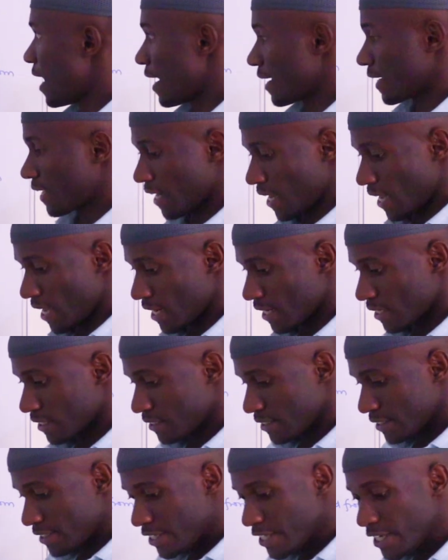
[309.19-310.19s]
I
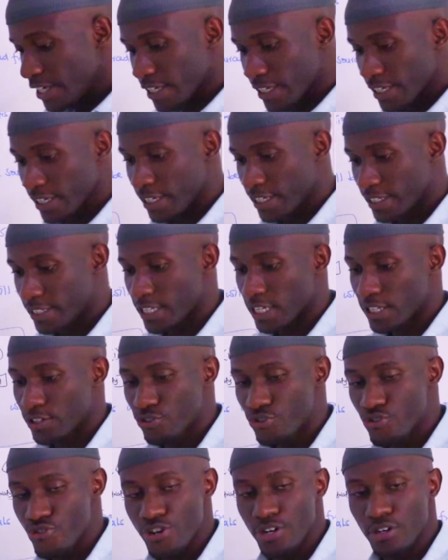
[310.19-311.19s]
can dig the
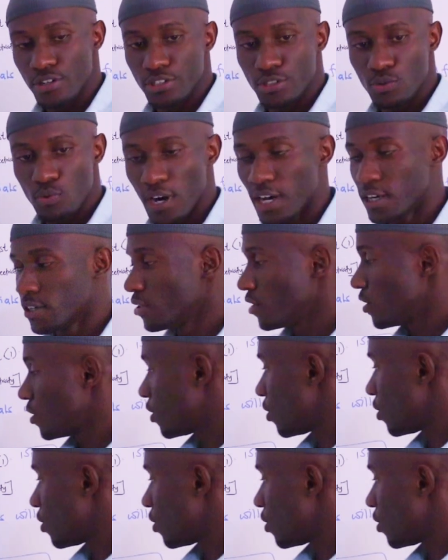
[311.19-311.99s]
drilled one,